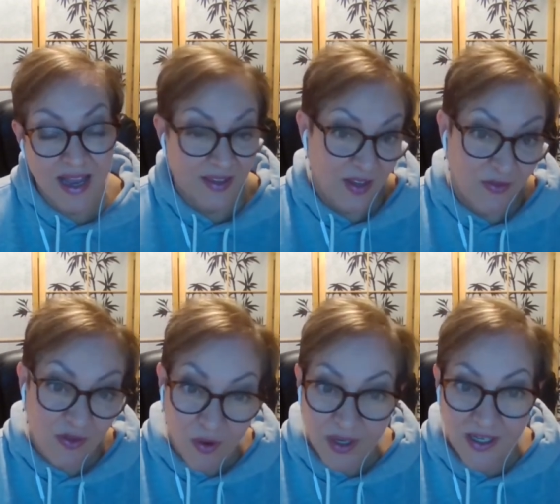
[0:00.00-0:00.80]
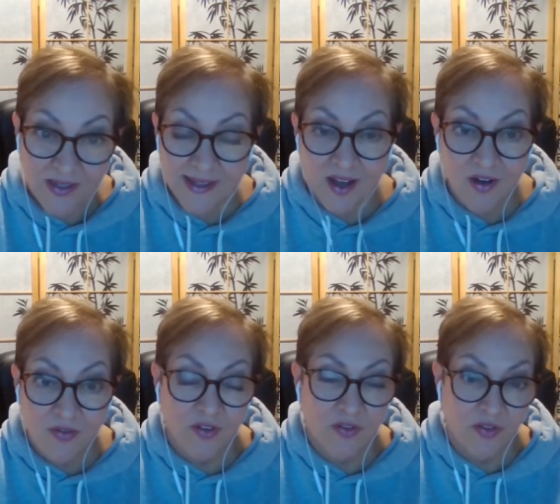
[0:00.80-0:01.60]
Either you've grown it
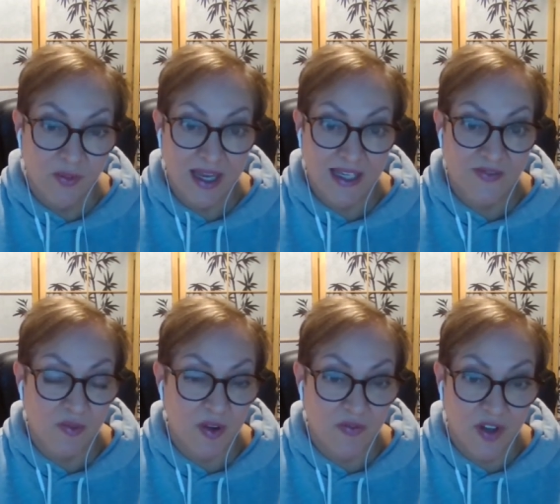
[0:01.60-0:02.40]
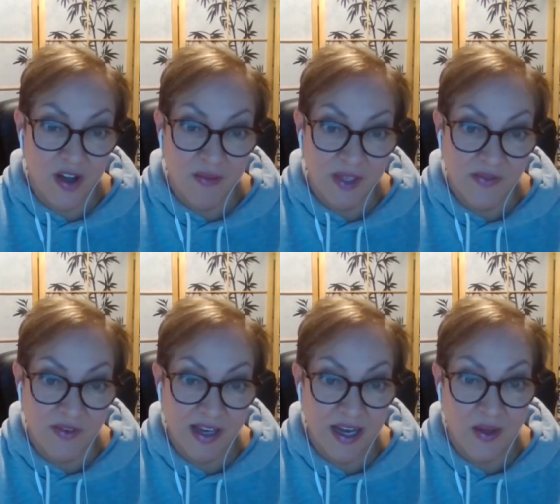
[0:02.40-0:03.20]
yourself or it's from a farm that's
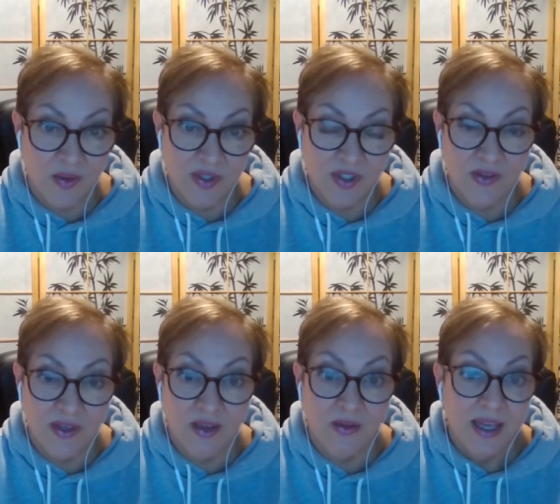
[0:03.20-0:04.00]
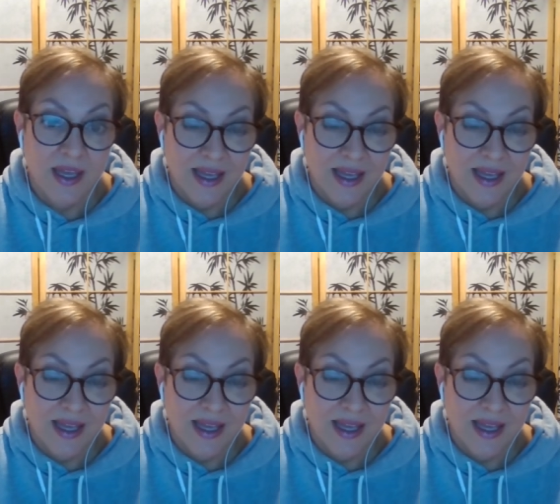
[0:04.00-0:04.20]
very close to you.